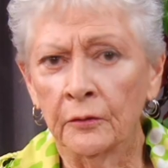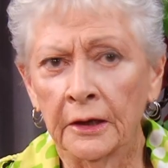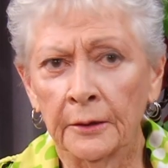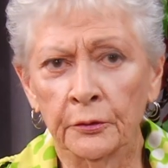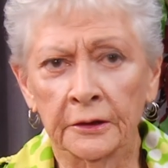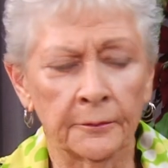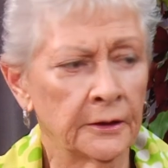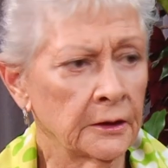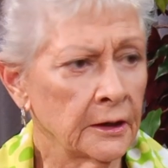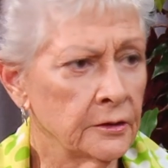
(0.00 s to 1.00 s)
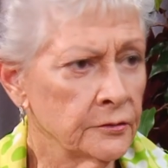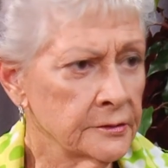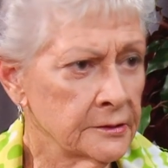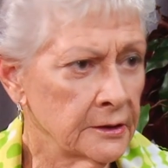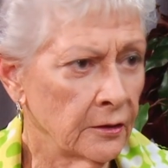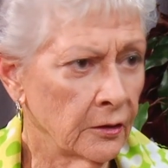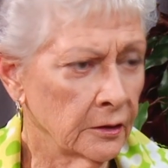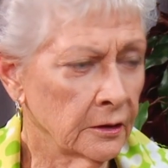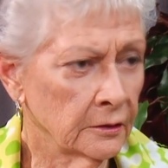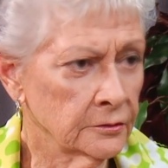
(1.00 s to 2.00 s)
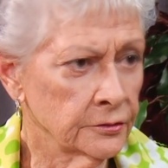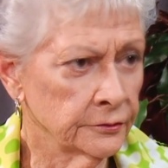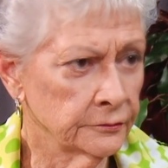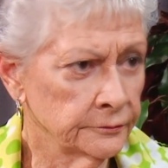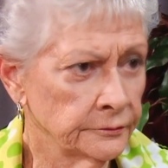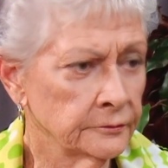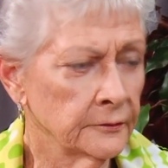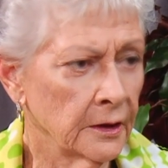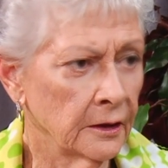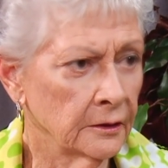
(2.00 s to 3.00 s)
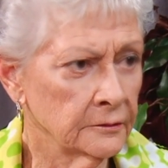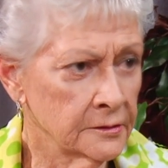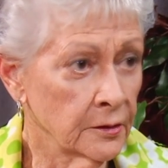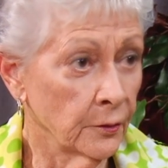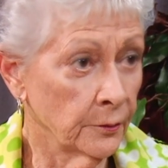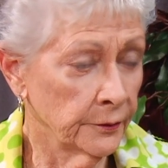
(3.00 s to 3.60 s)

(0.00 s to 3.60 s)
I bring them in, I use the horticulture soap.